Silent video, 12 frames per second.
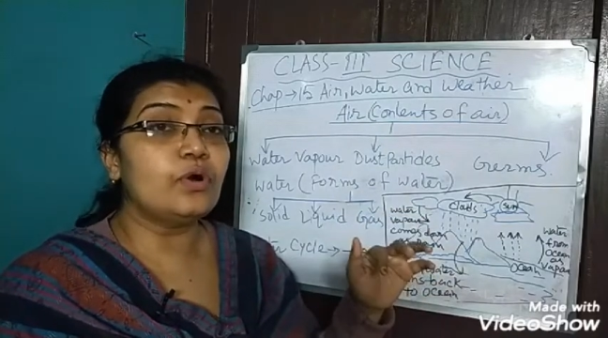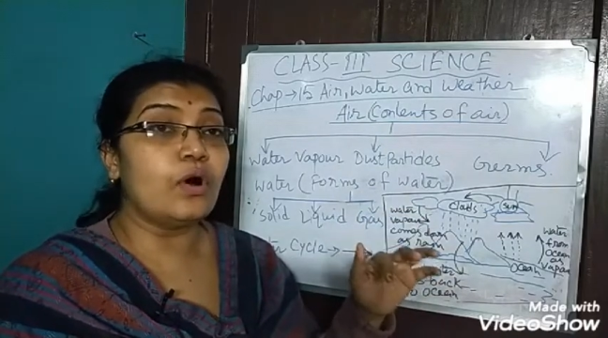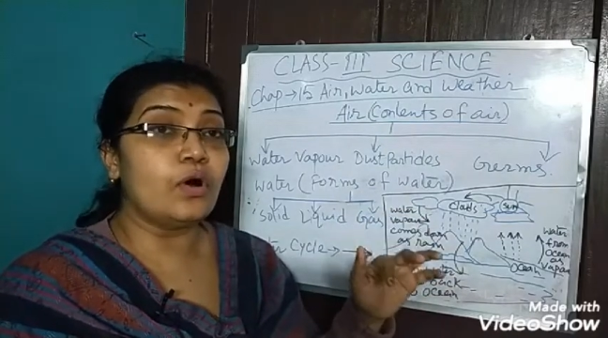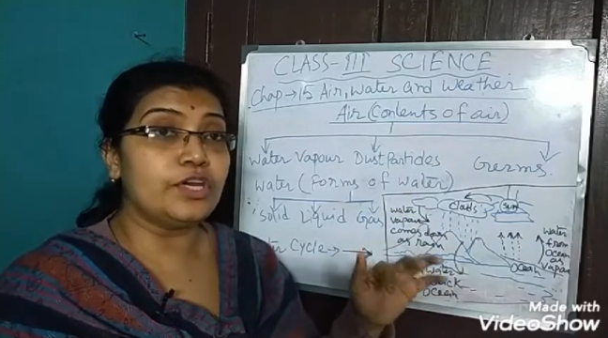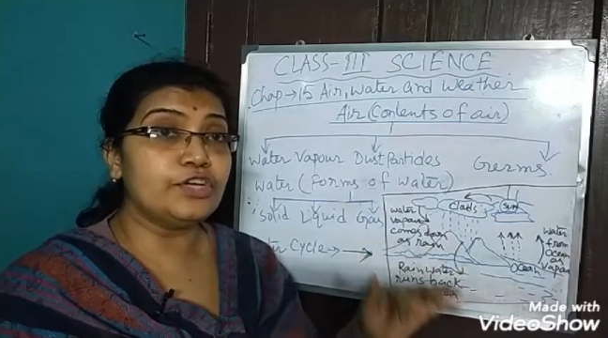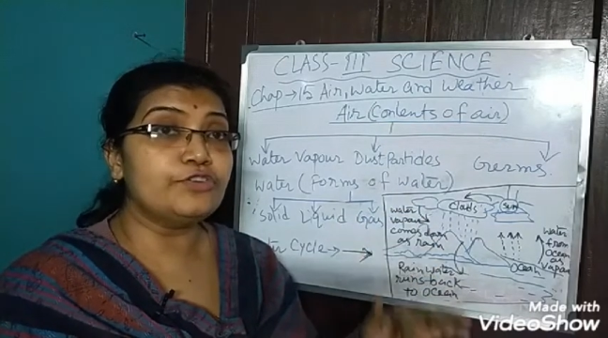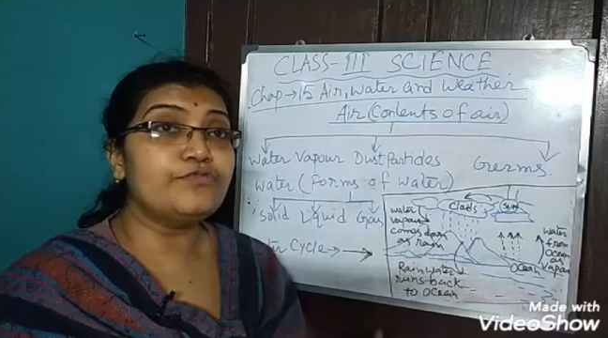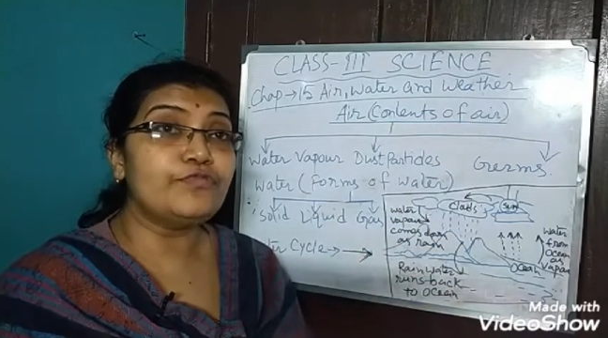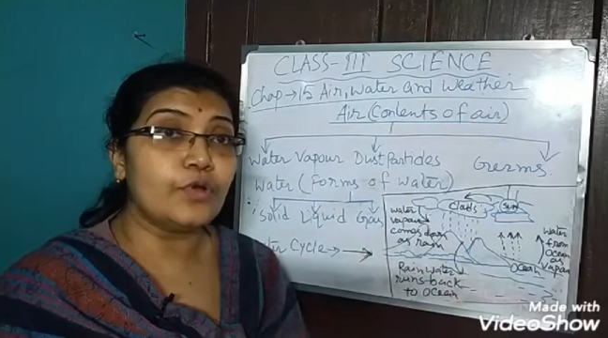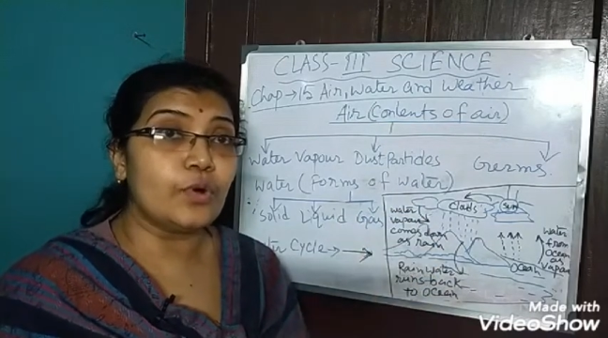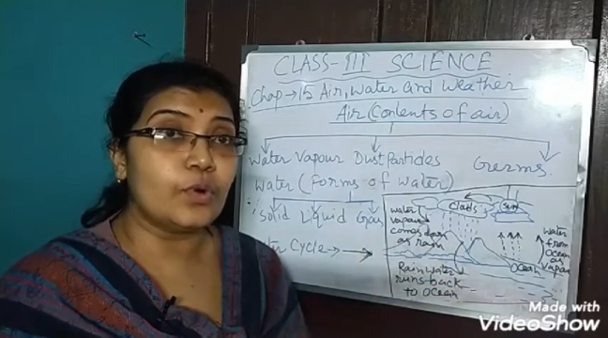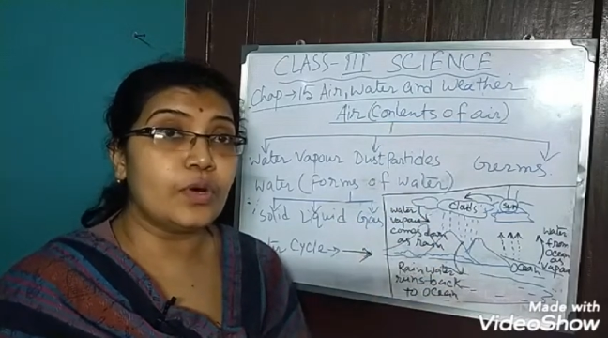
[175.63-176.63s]
on your
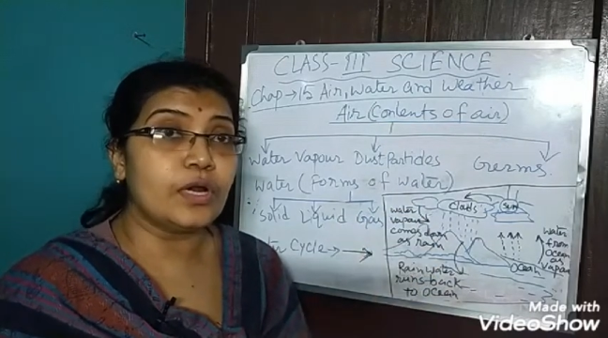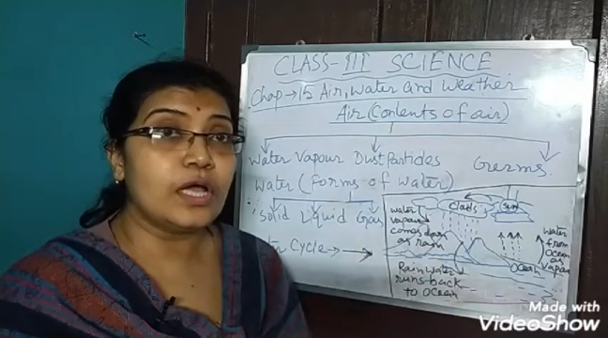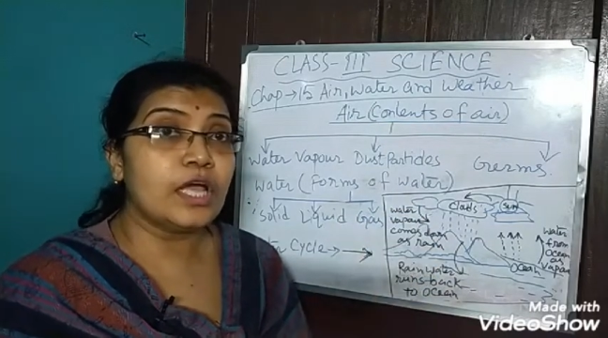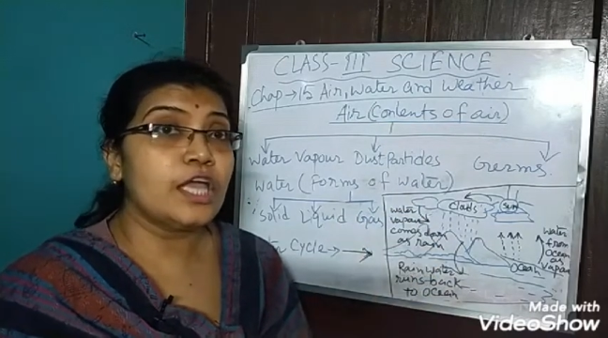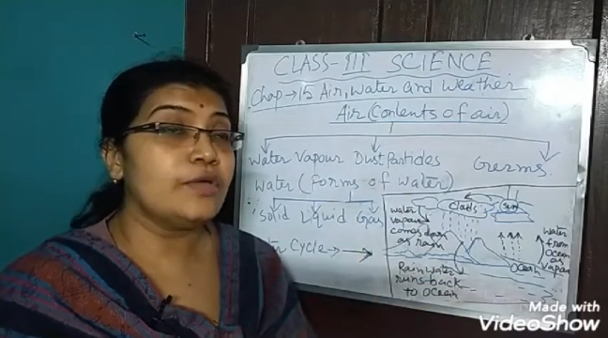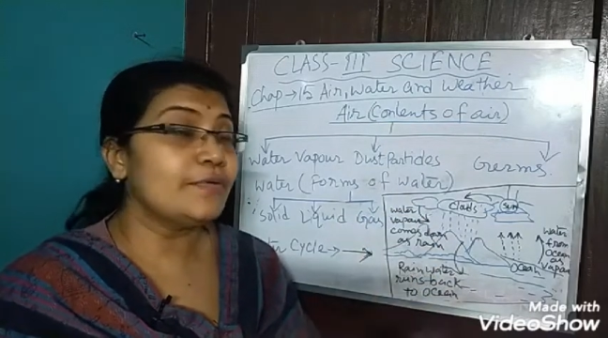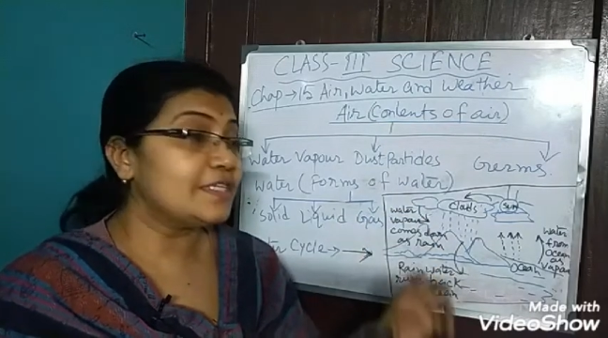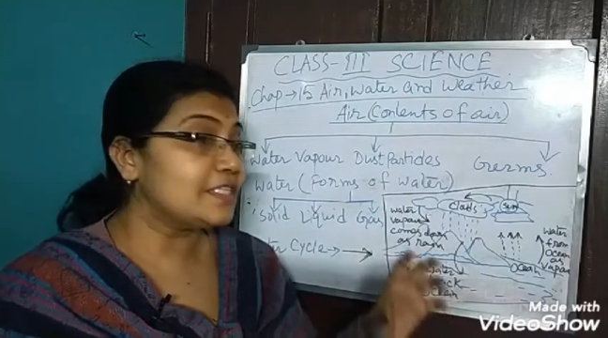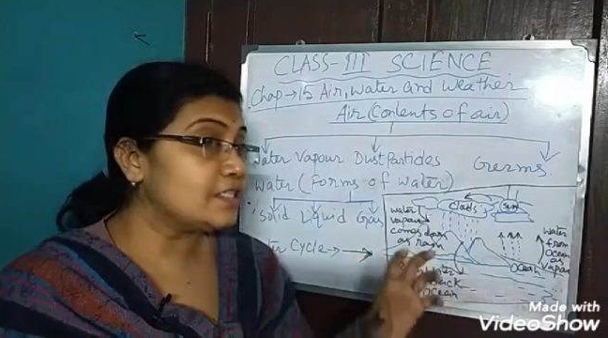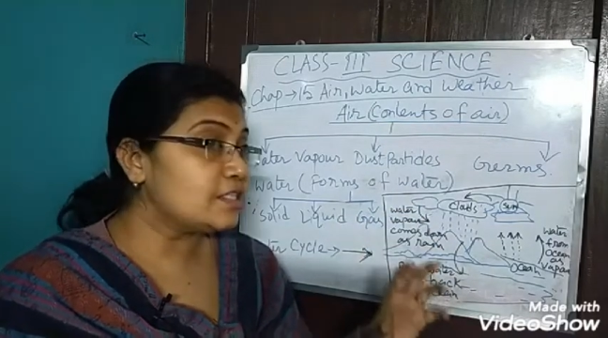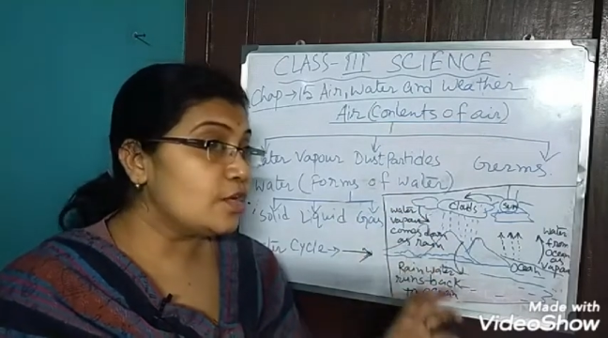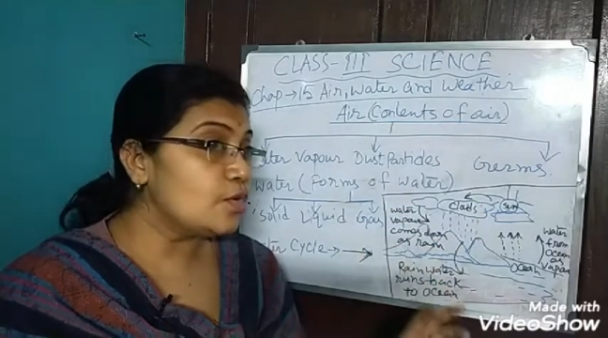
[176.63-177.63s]
floor, you are
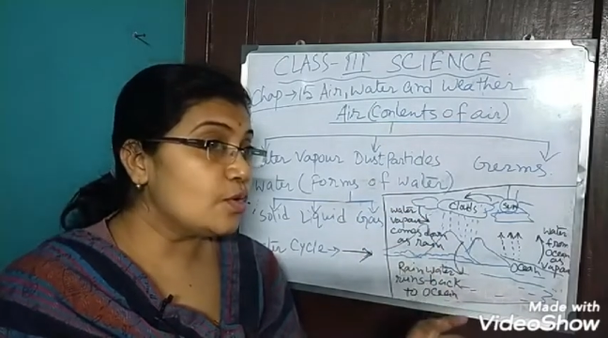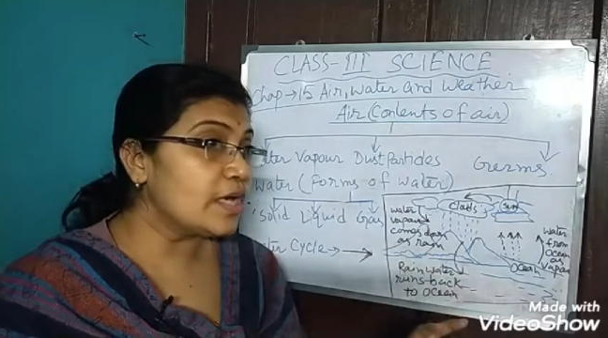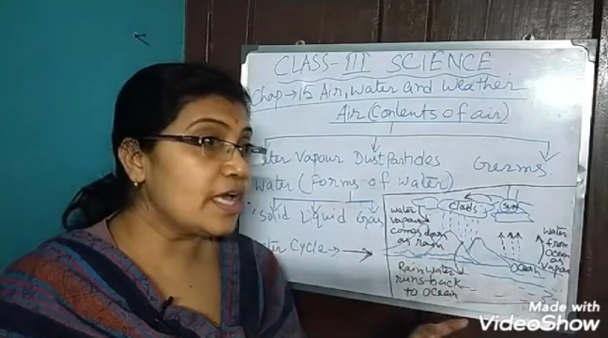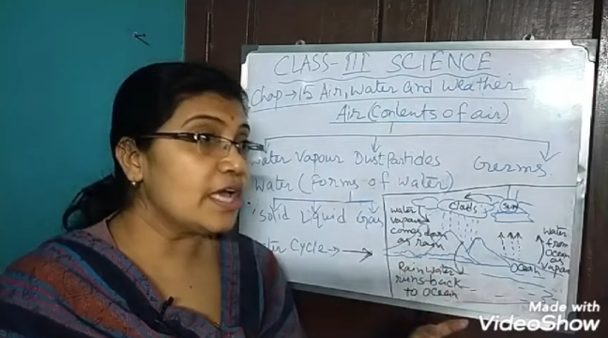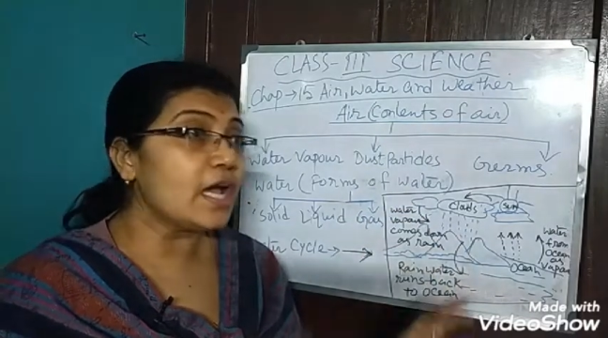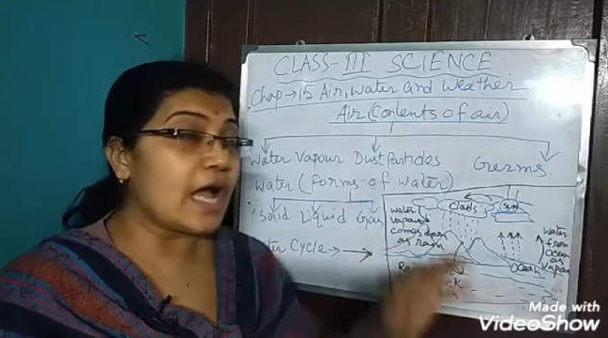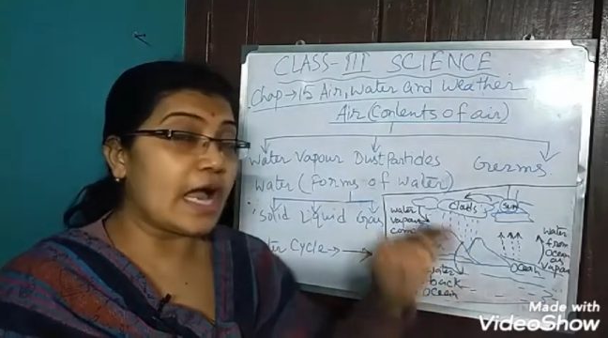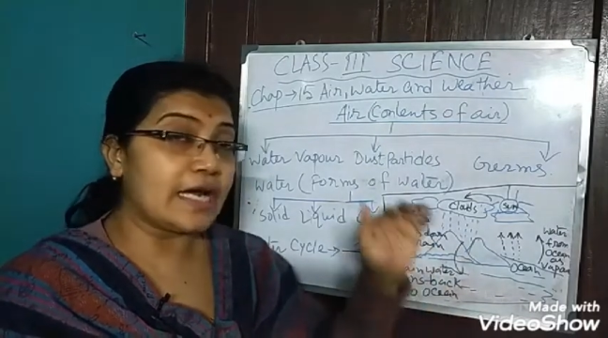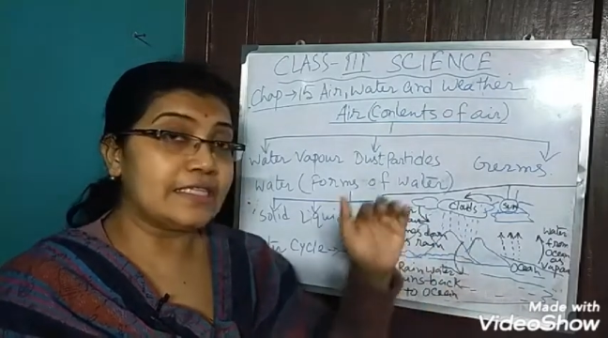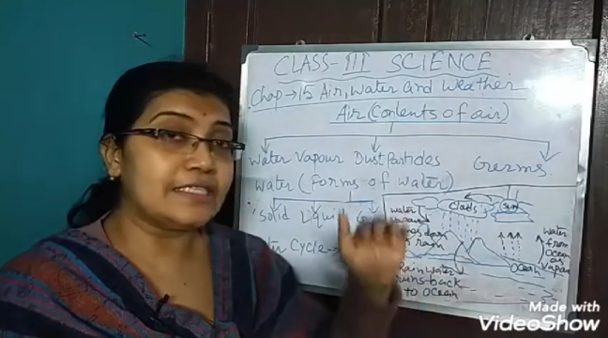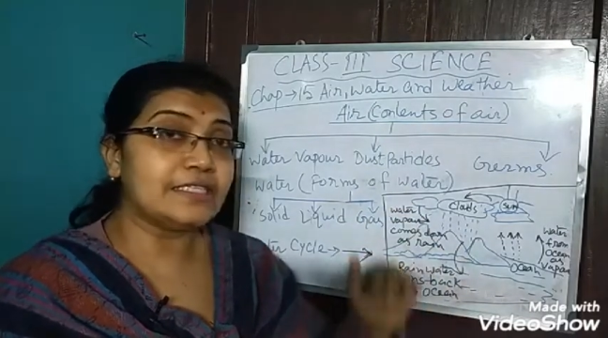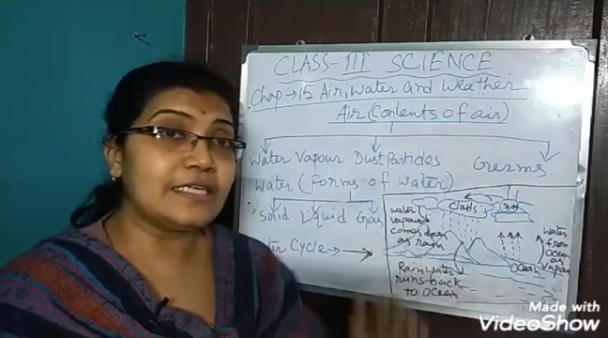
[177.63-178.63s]
just looking
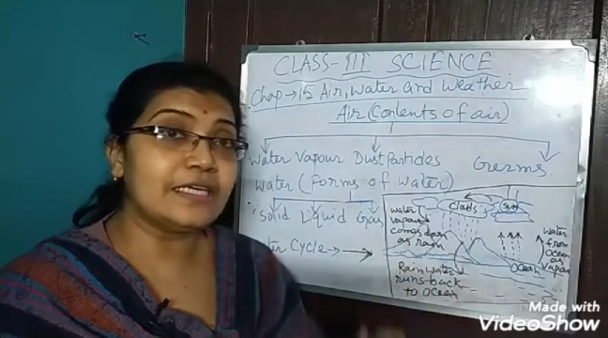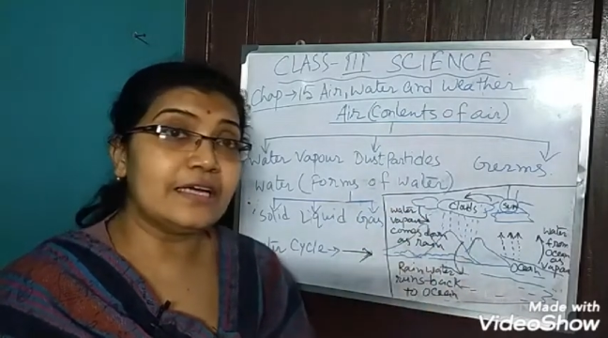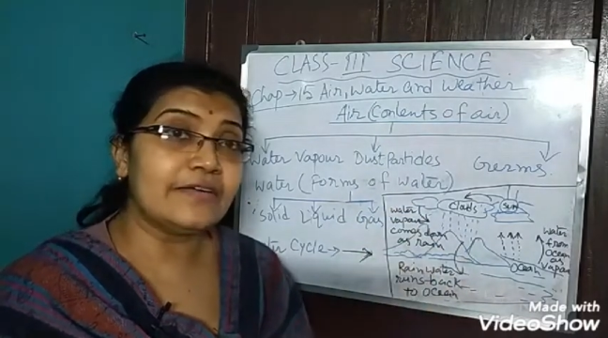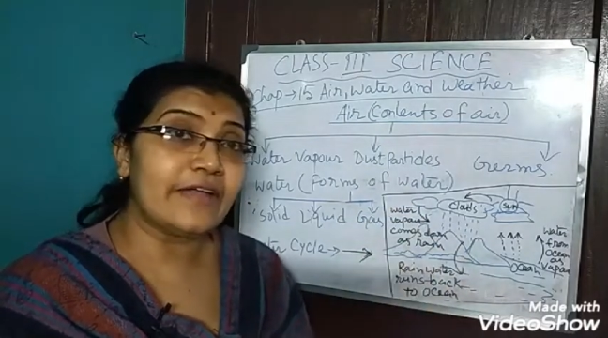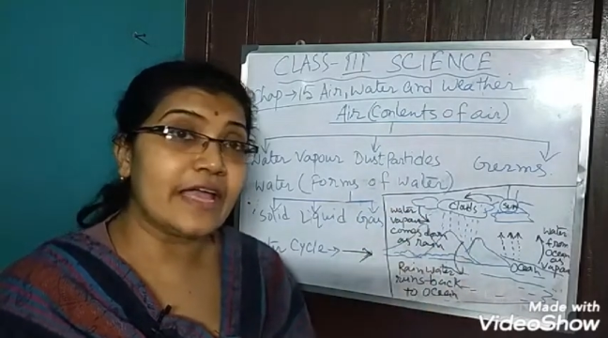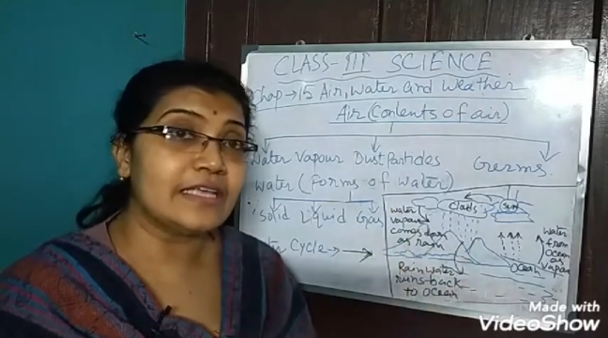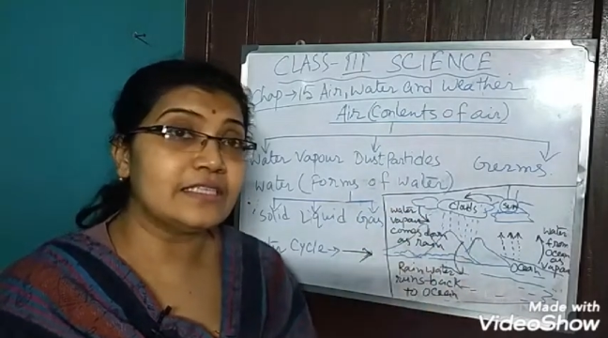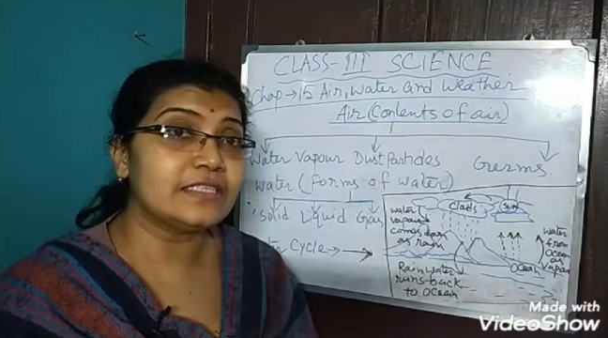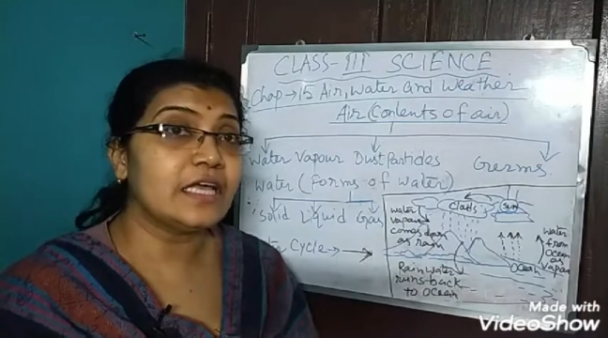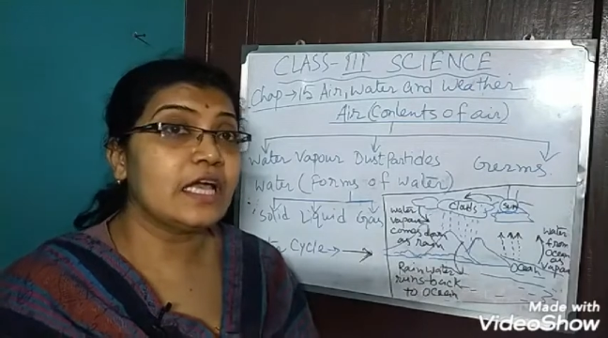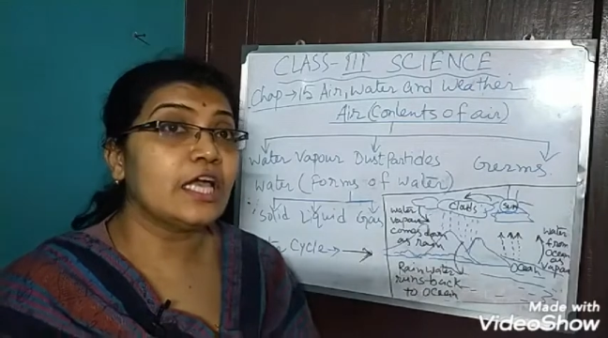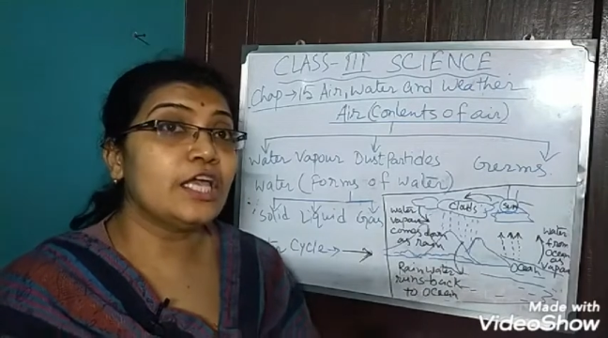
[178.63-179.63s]
at the sun rays,